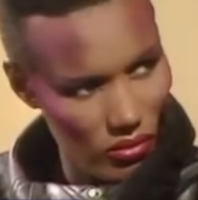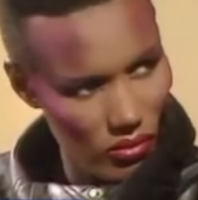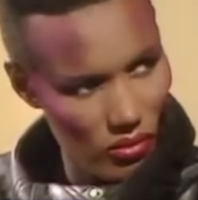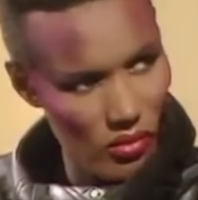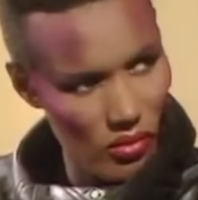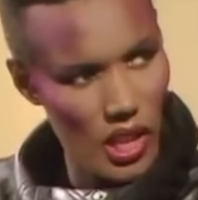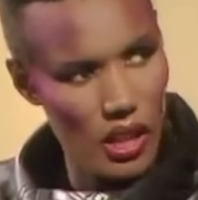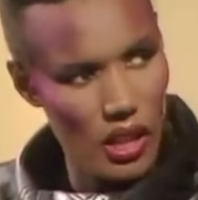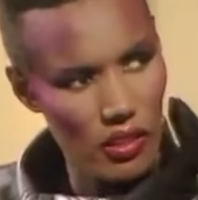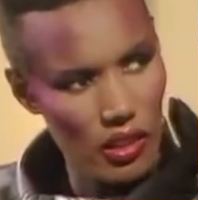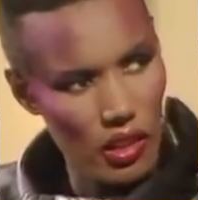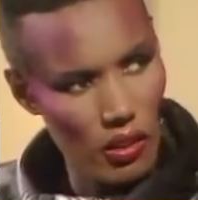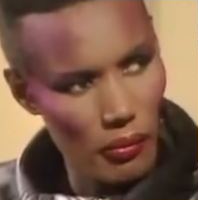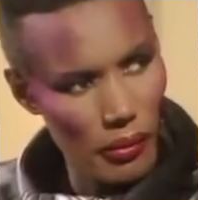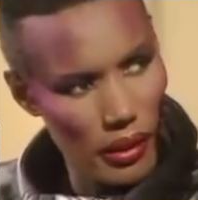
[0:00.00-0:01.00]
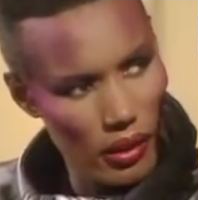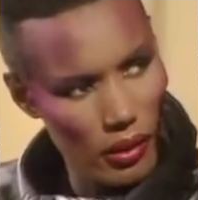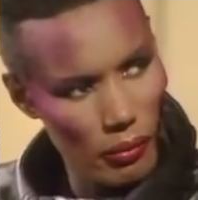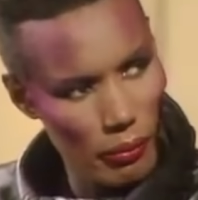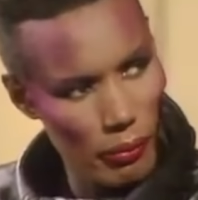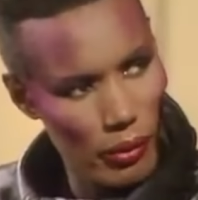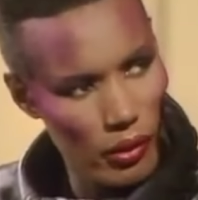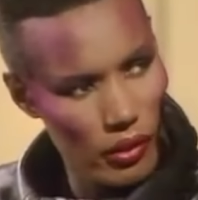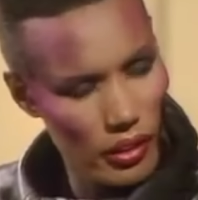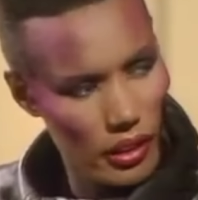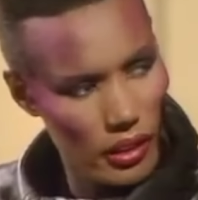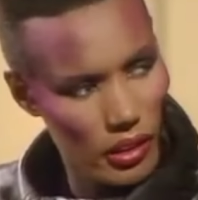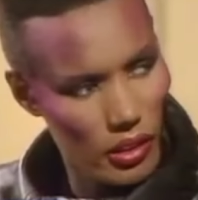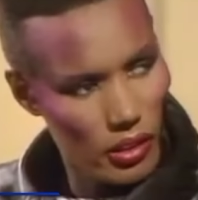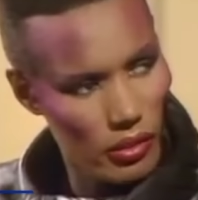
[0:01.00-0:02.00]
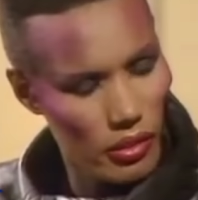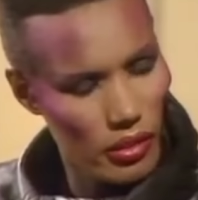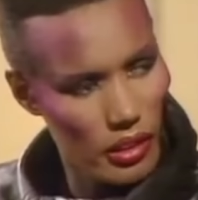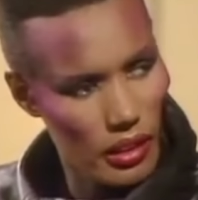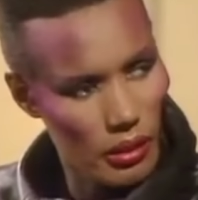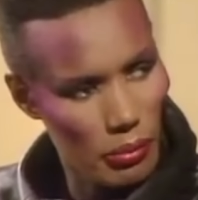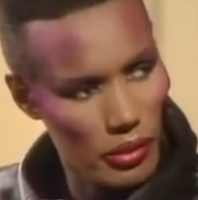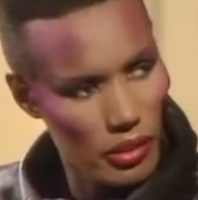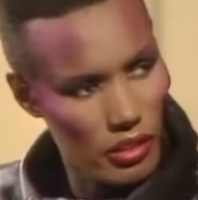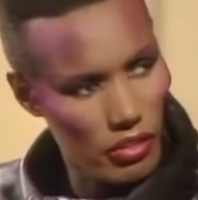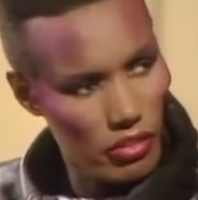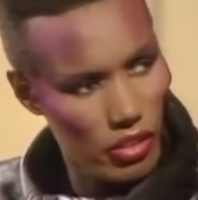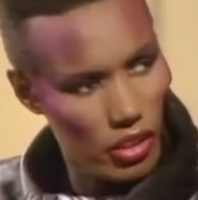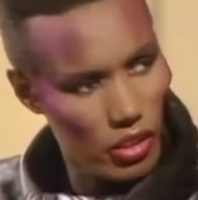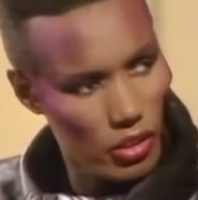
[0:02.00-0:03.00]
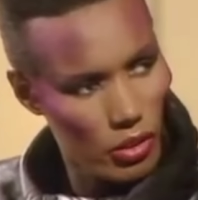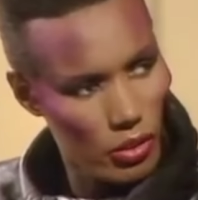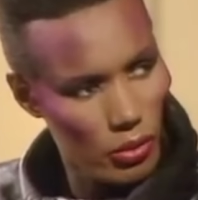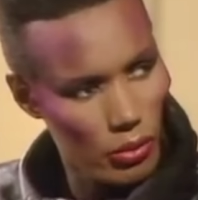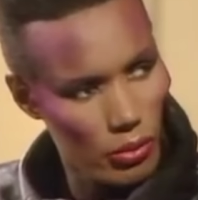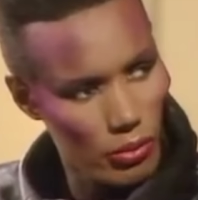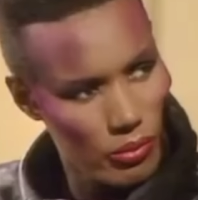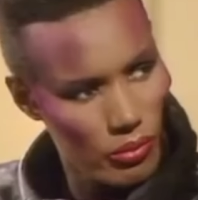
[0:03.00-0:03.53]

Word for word: No, I've got my own body odour perfume.